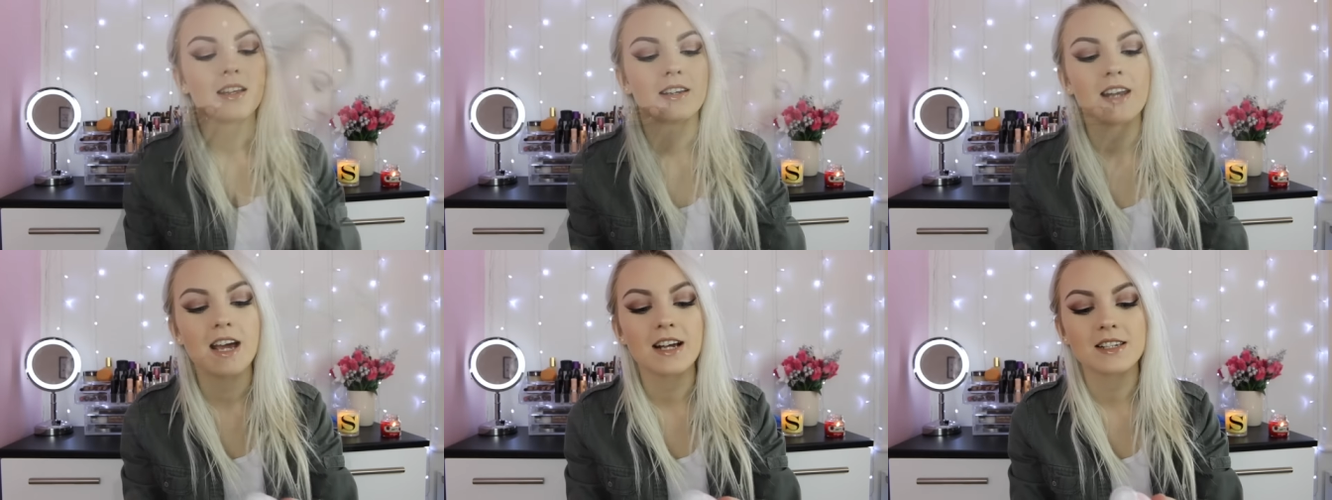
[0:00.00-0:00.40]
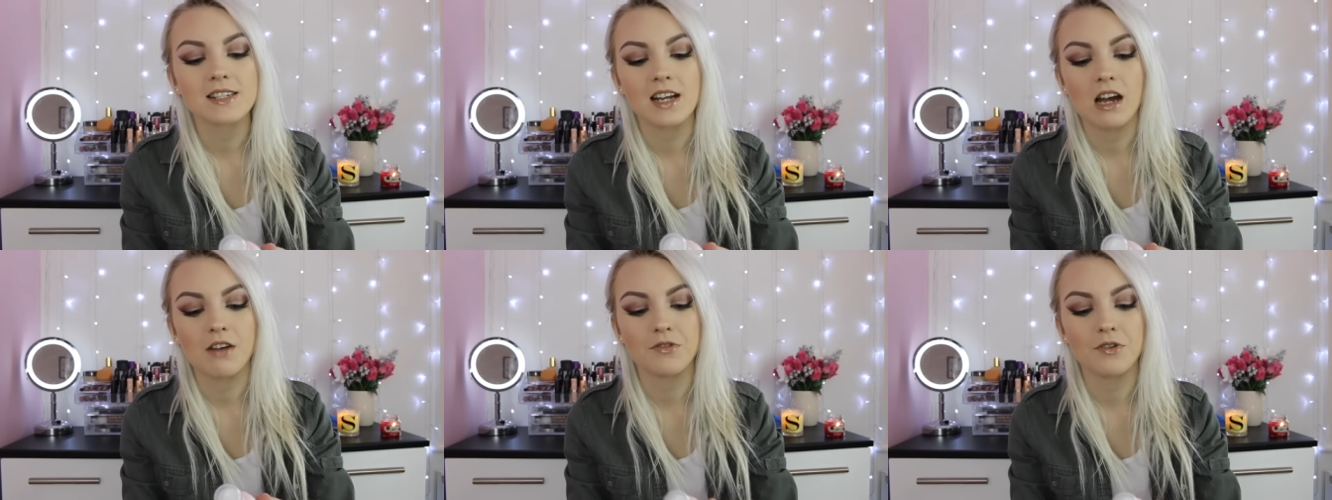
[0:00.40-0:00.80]

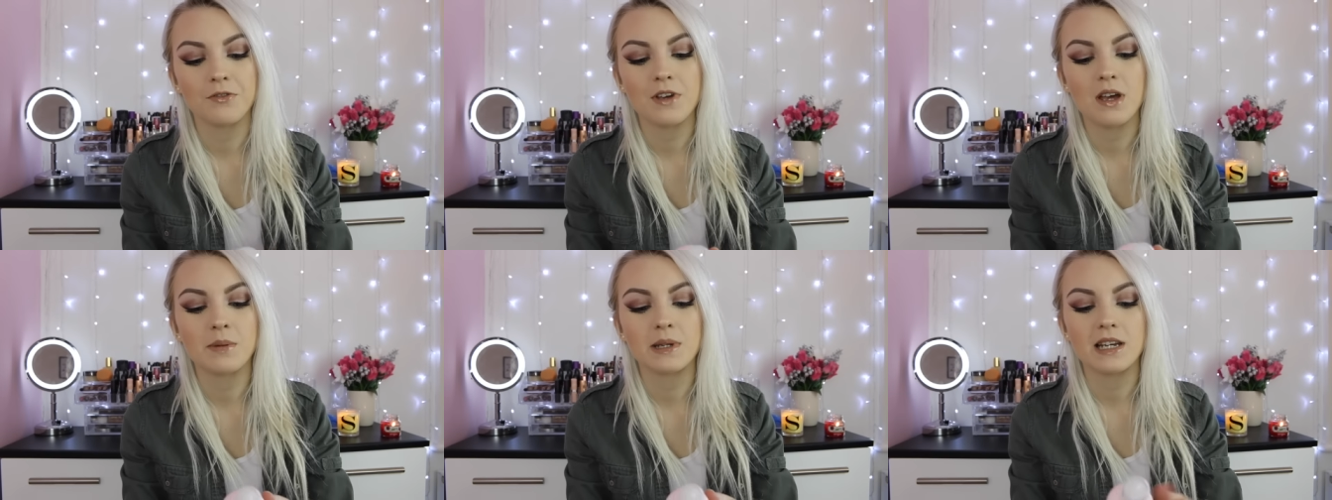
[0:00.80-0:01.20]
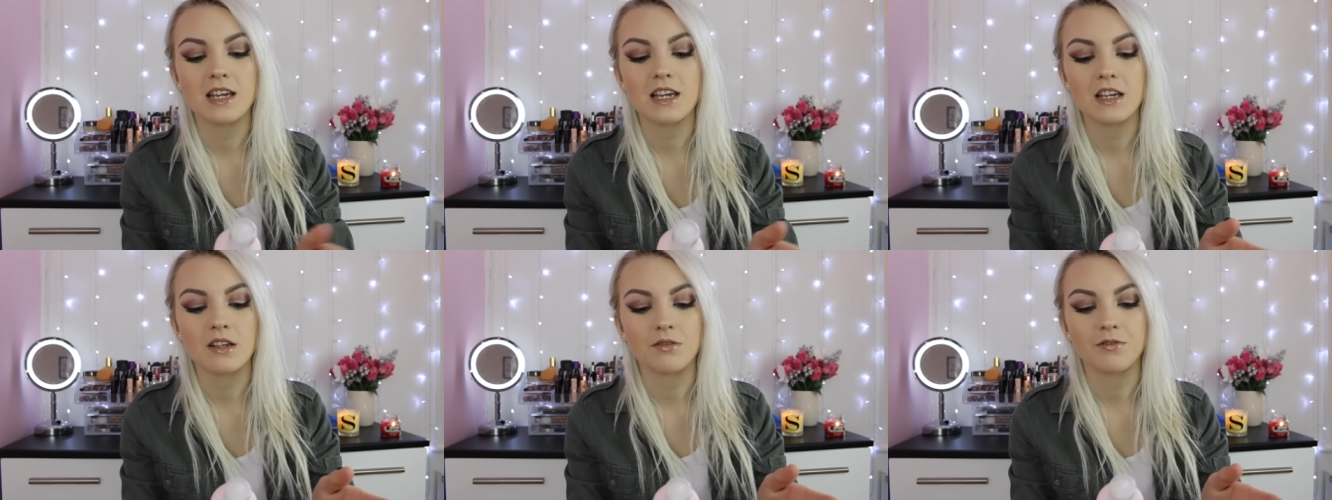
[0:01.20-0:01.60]
Next I have the Vitamin
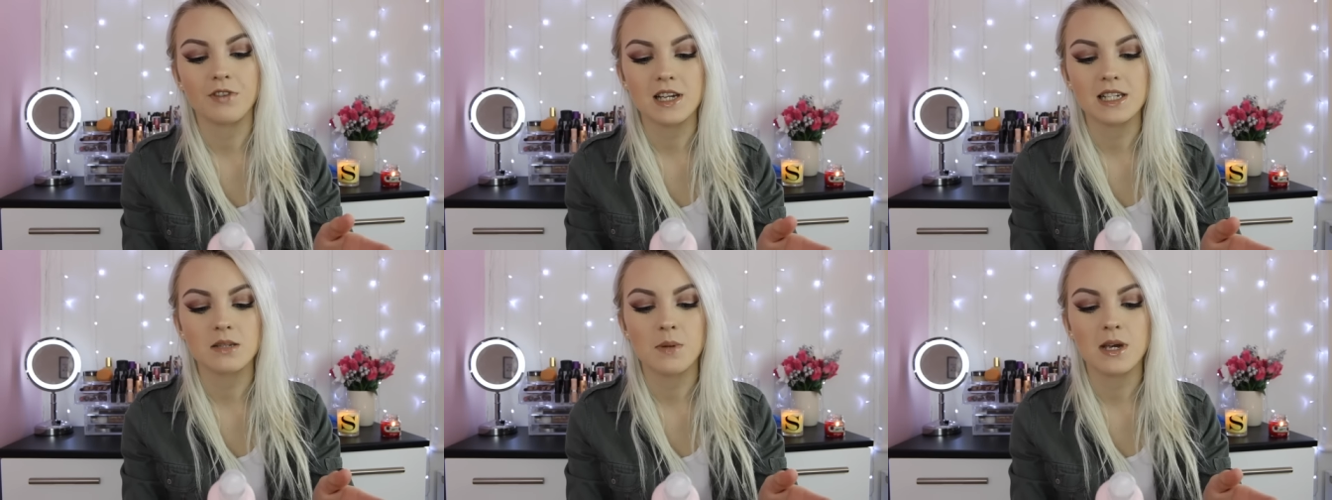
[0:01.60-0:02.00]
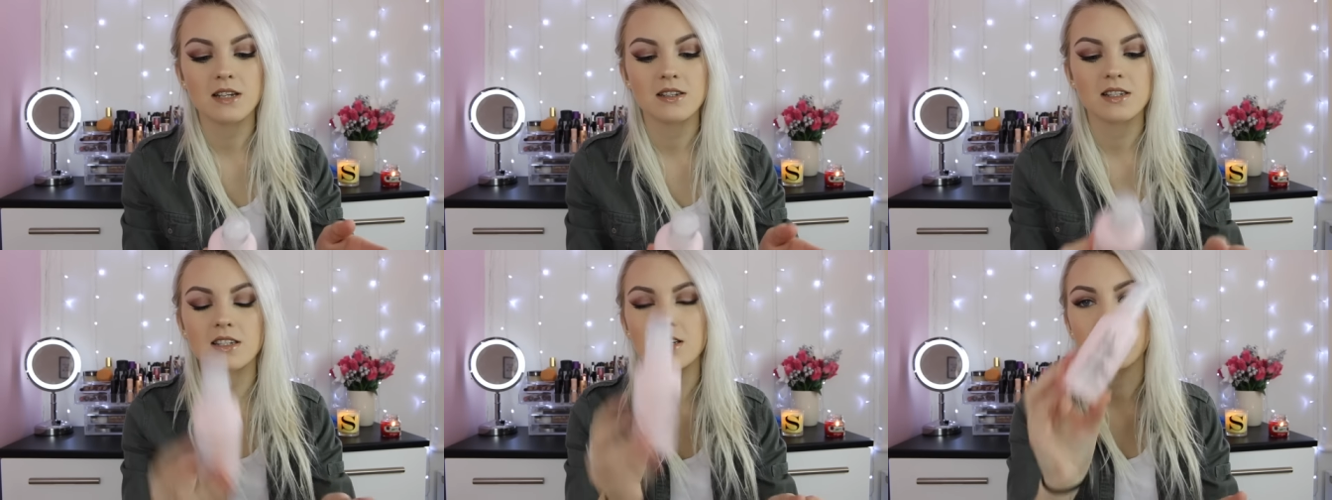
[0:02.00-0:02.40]
E face
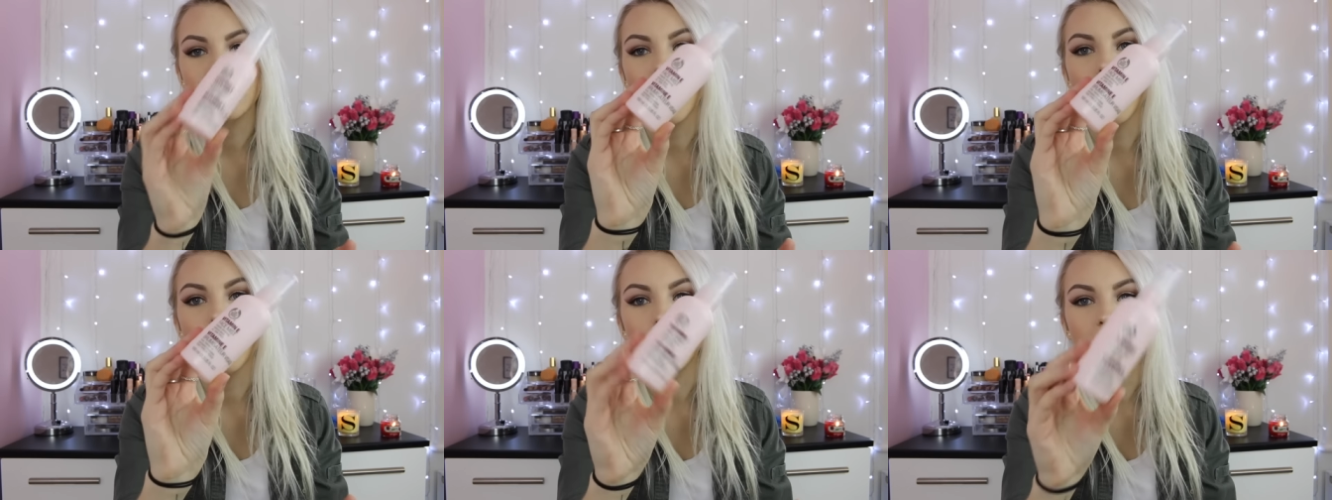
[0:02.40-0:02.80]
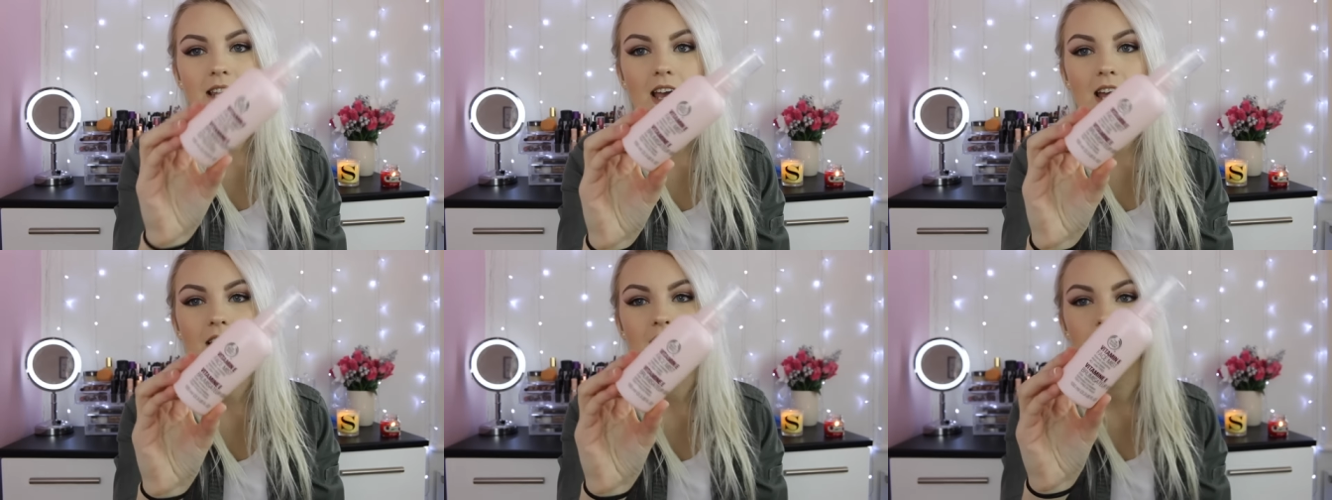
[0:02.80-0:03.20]
mist. Now
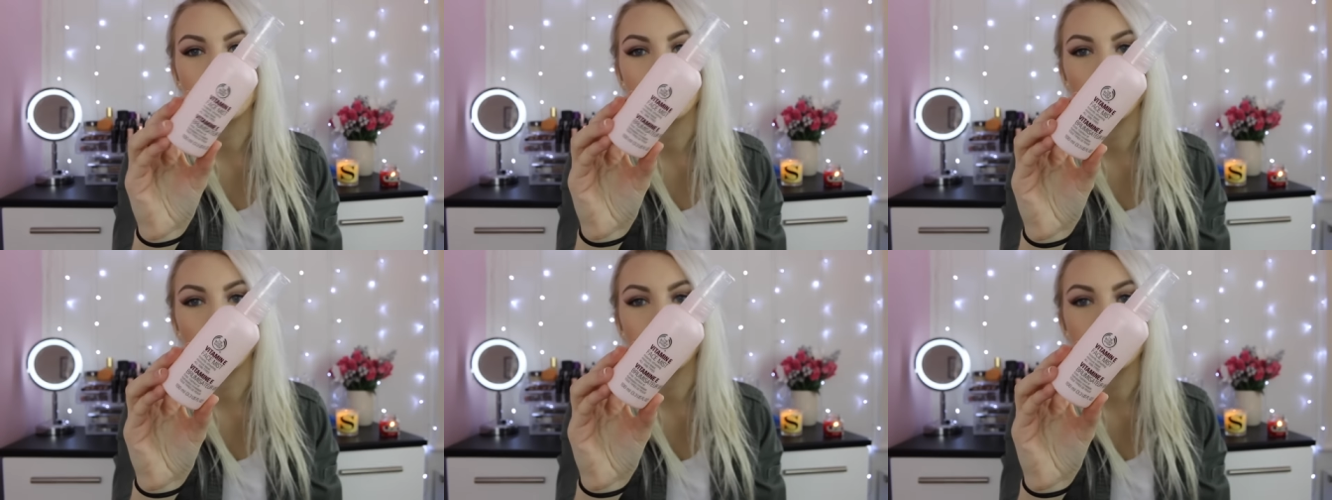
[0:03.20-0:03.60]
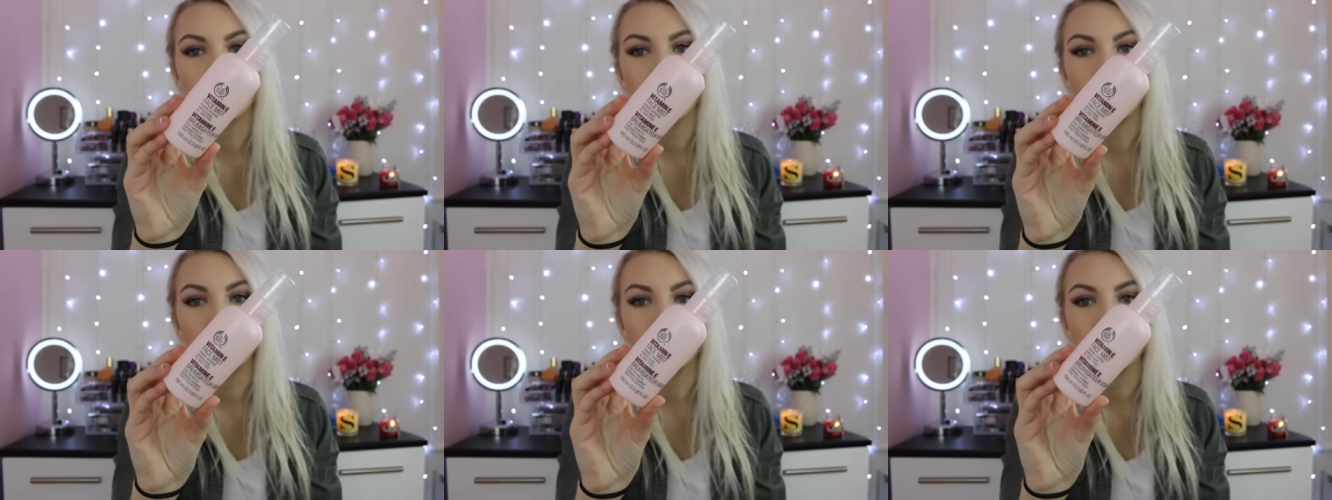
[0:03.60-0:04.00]
again, just wanted to
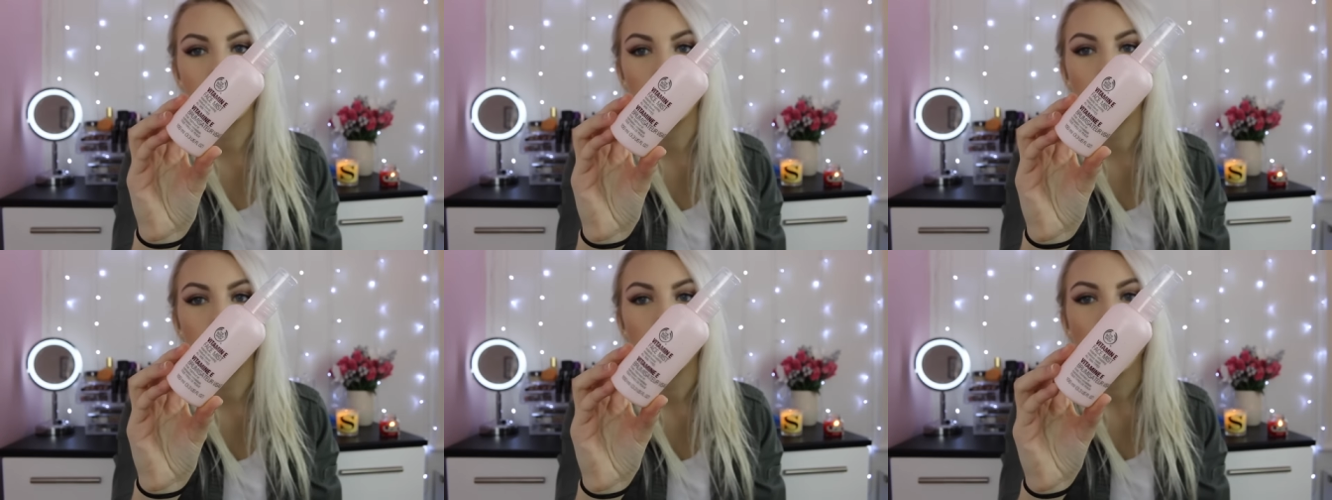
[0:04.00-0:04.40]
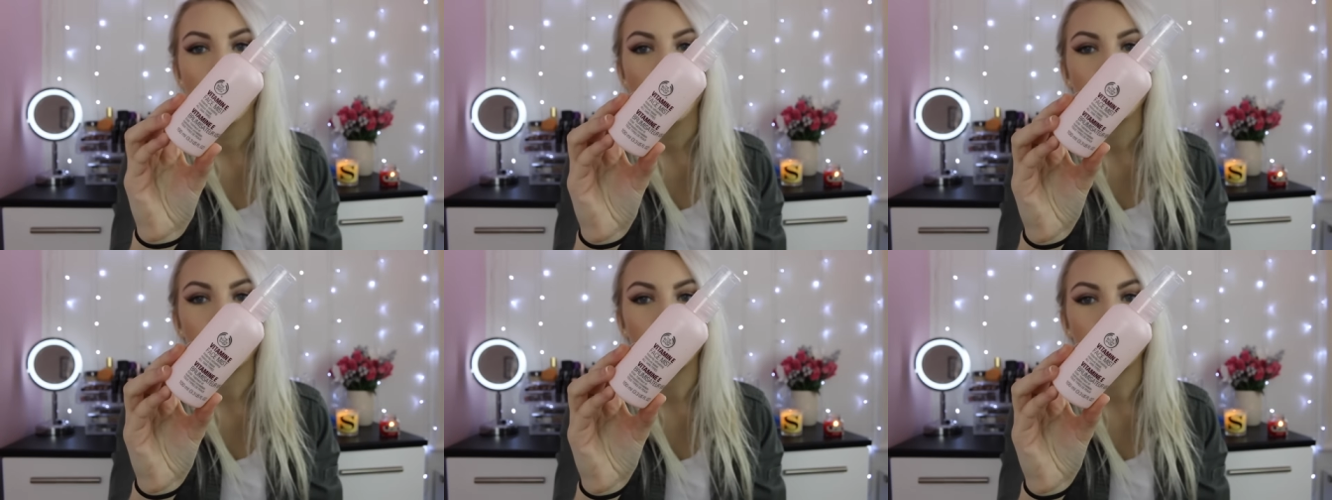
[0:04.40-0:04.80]
pick this up
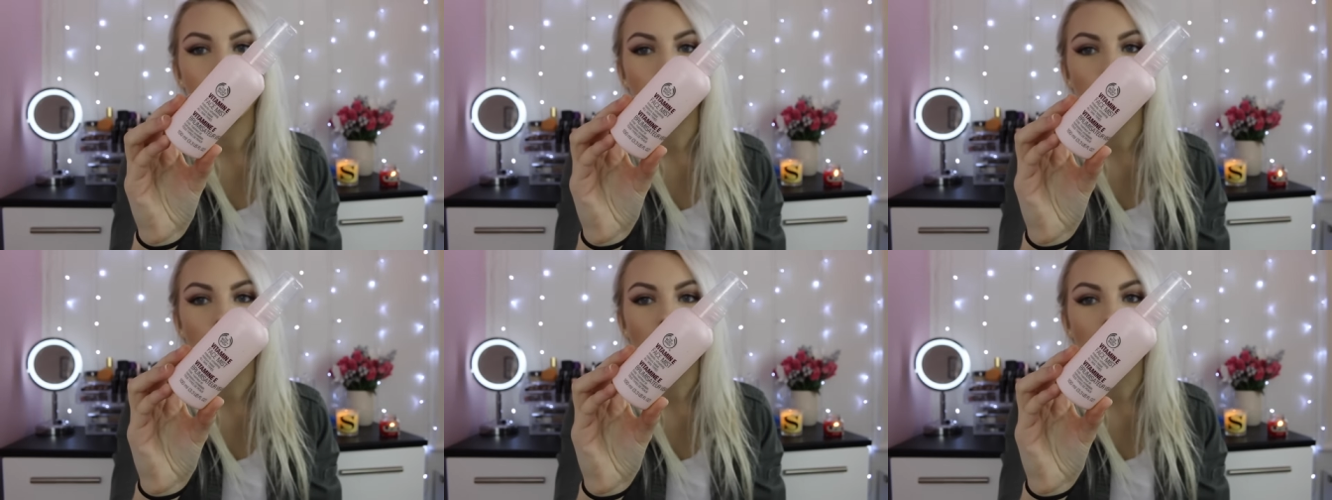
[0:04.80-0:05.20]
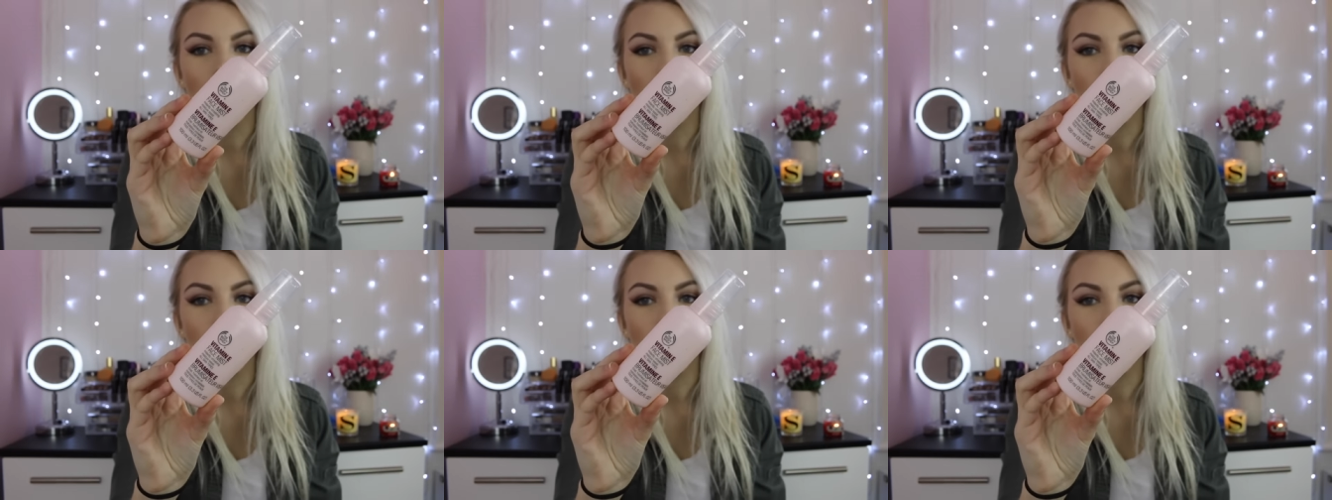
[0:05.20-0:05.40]
for